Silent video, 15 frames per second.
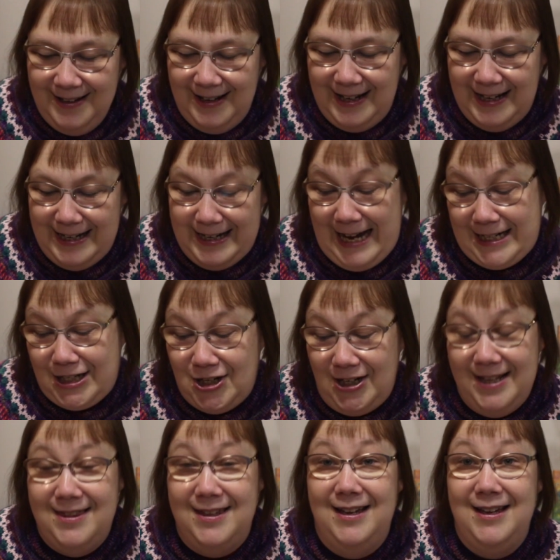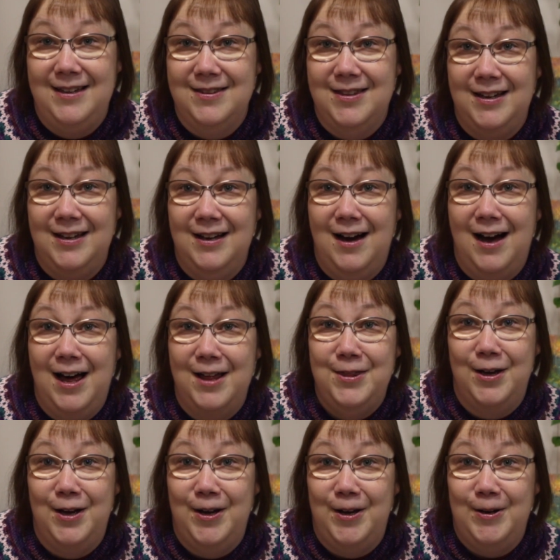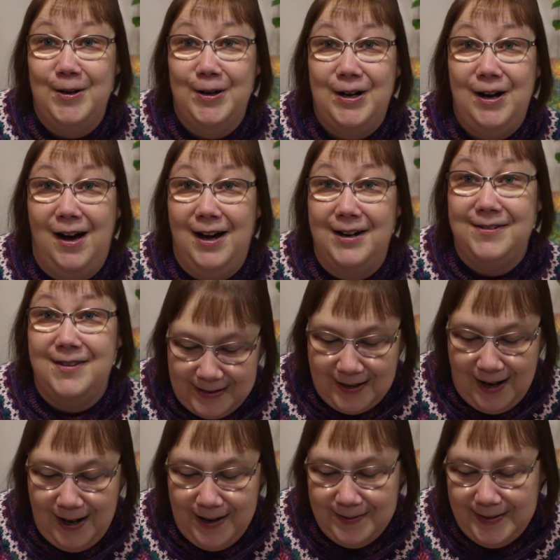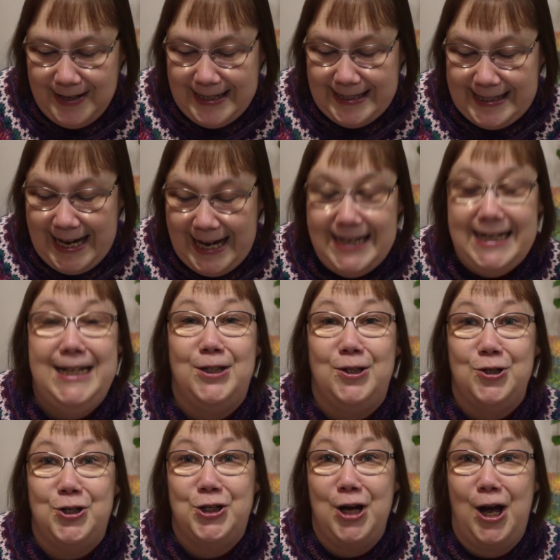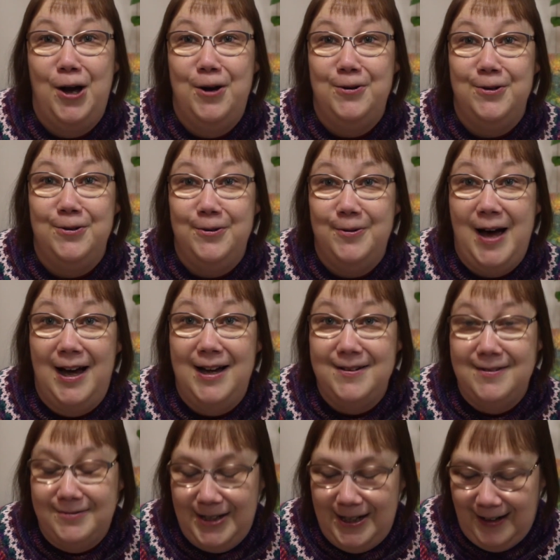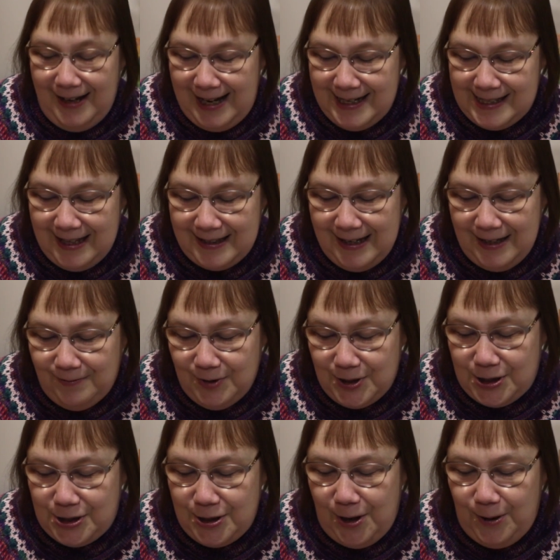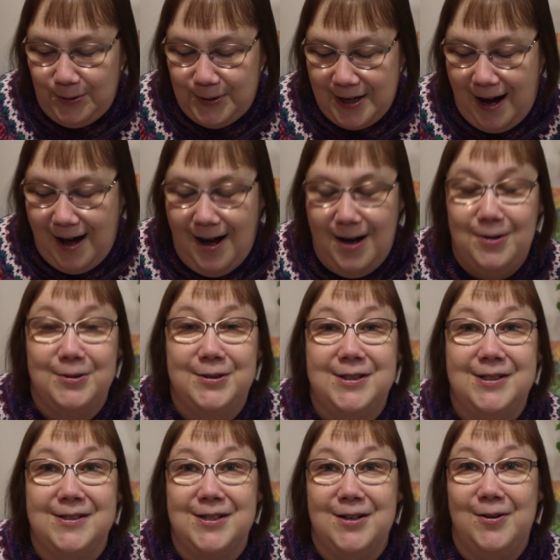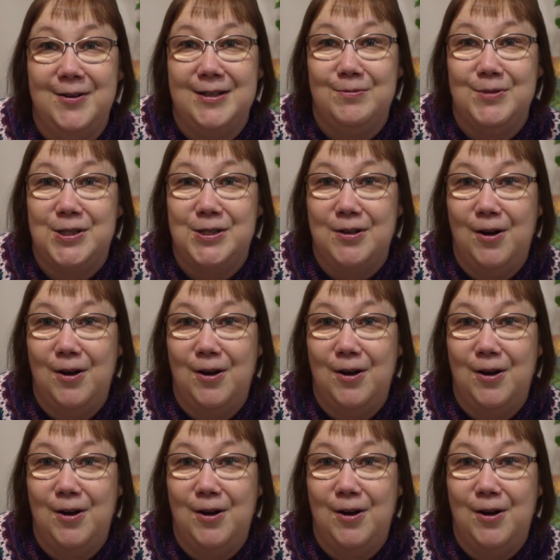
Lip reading: And actually the other card that I intended to show you, I realized that it was sold out, so it was